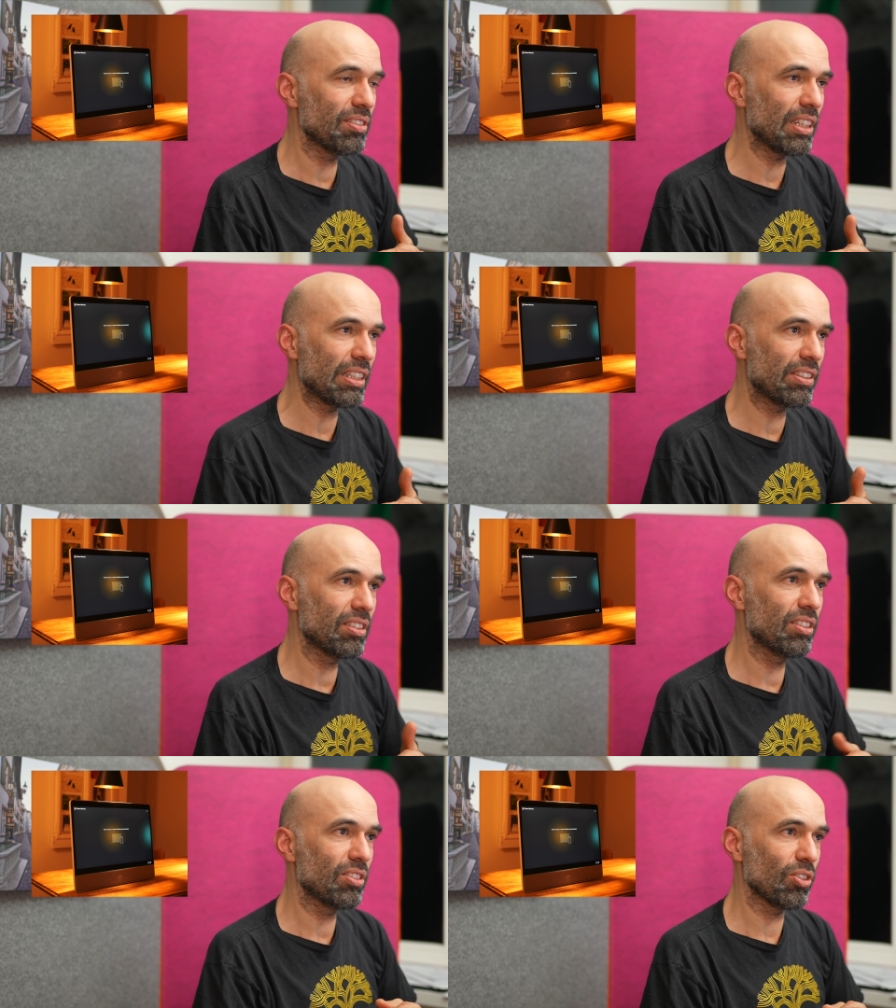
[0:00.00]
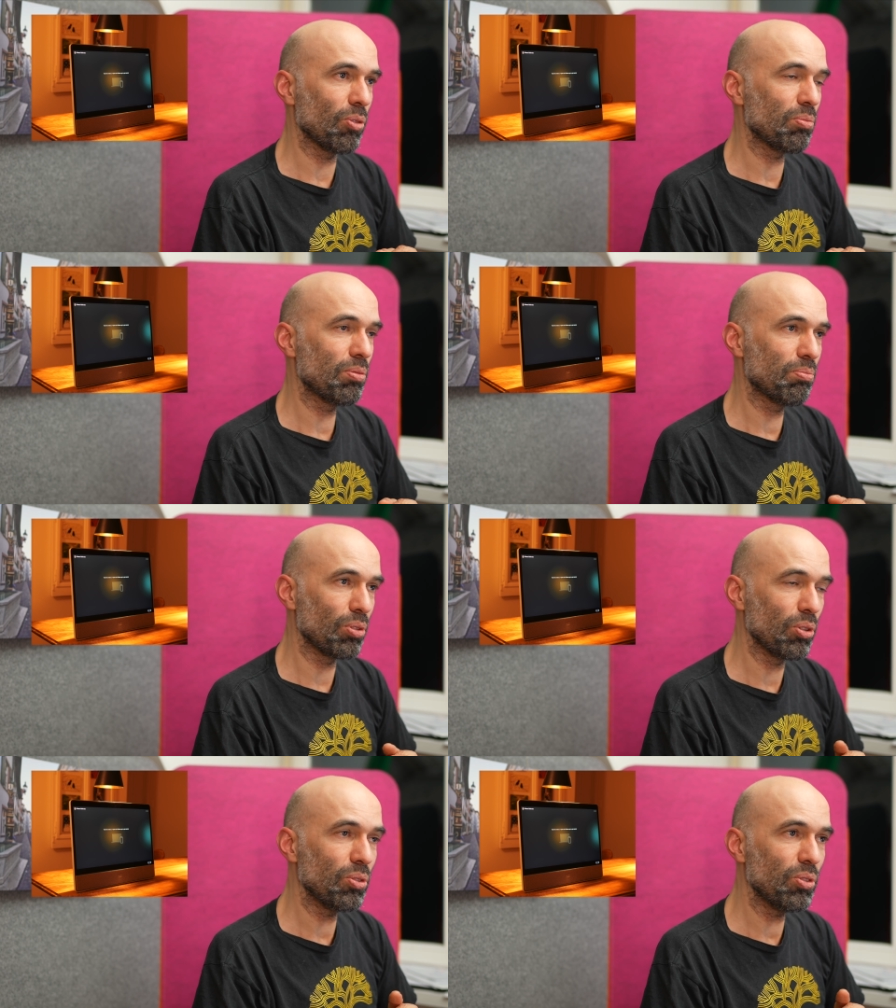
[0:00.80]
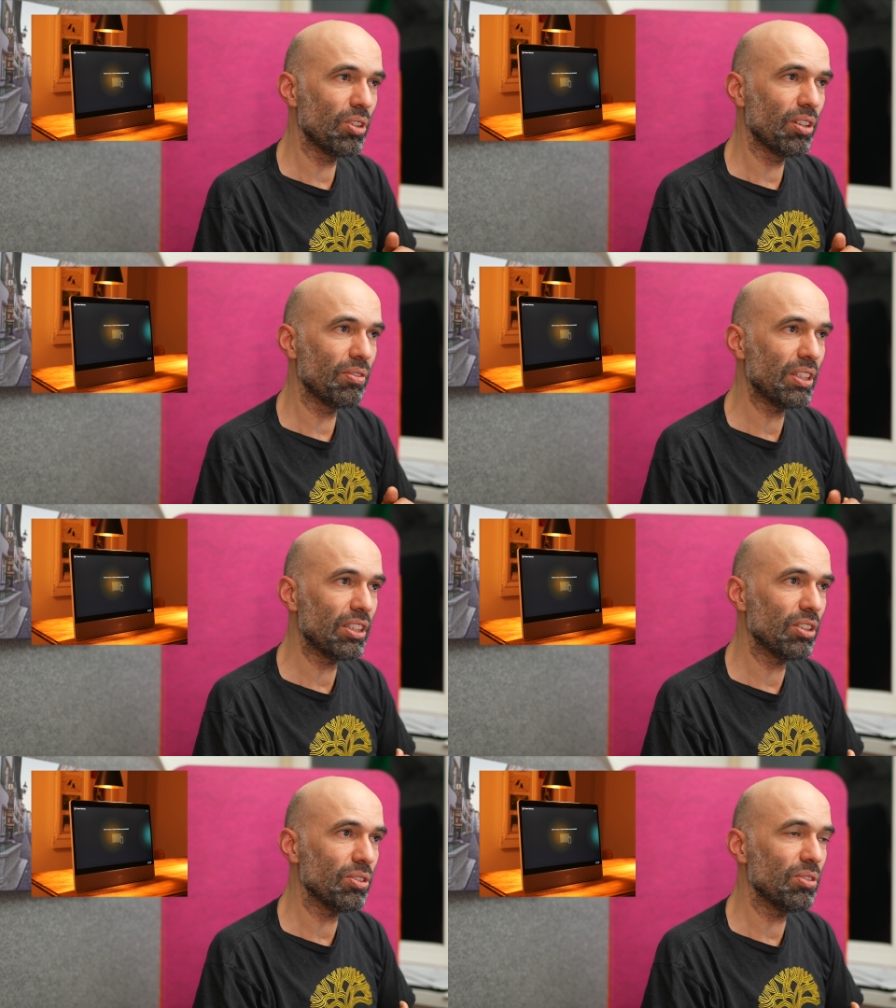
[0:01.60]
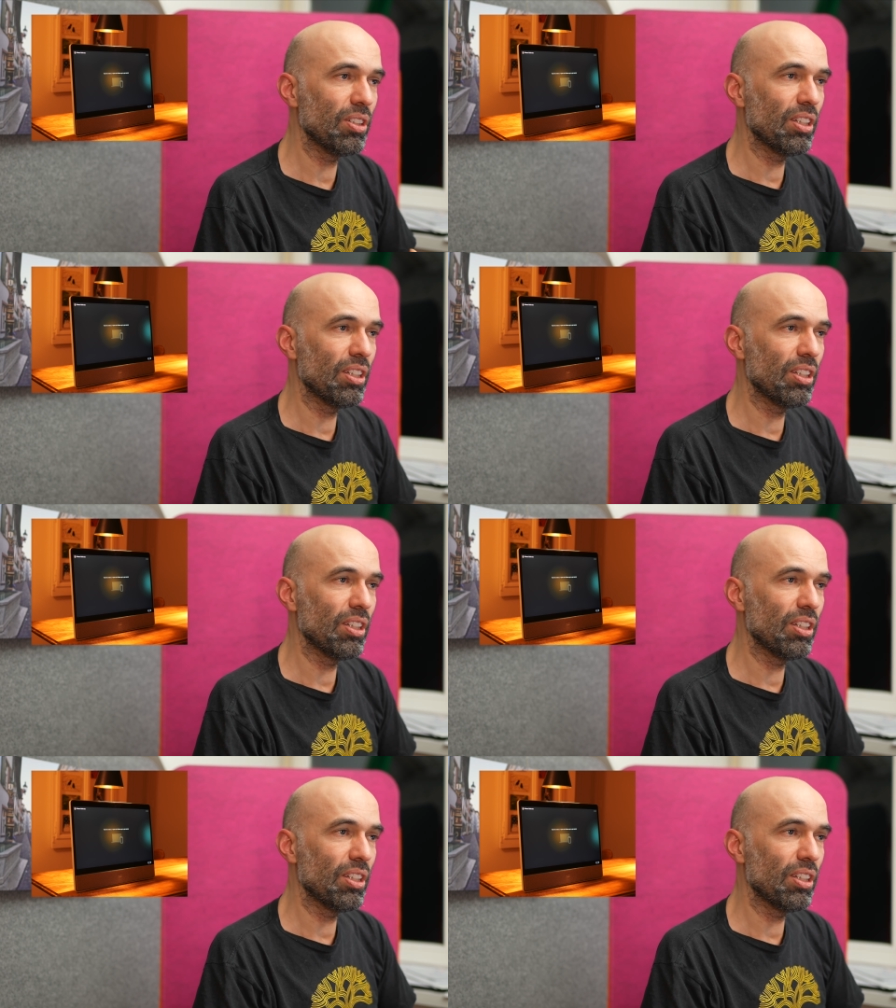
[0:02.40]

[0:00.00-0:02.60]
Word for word: desktop pro video